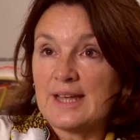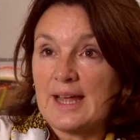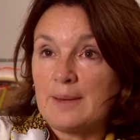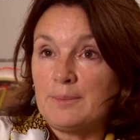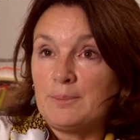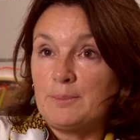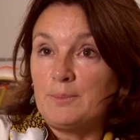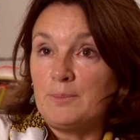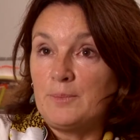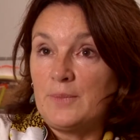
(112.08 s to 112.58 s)

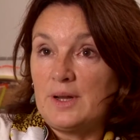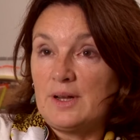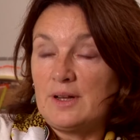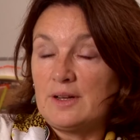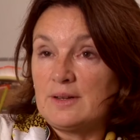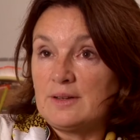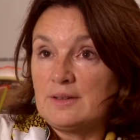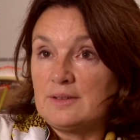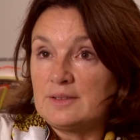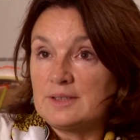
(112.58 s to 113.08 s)
can
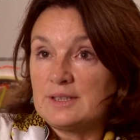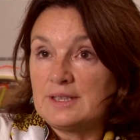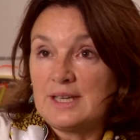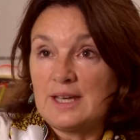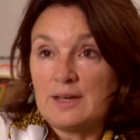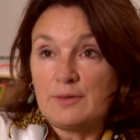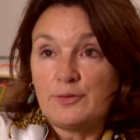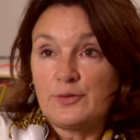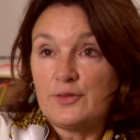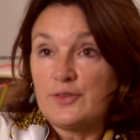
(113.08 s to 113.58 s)

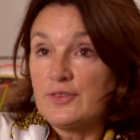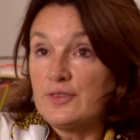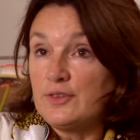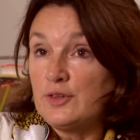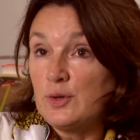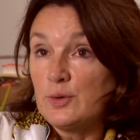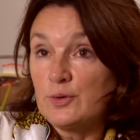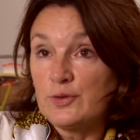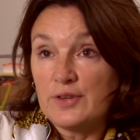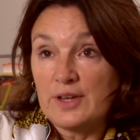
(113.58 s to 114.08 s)
give
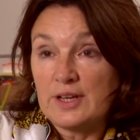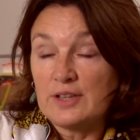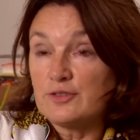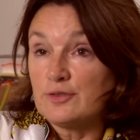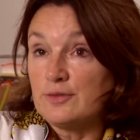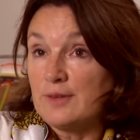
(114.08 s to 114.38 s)
new things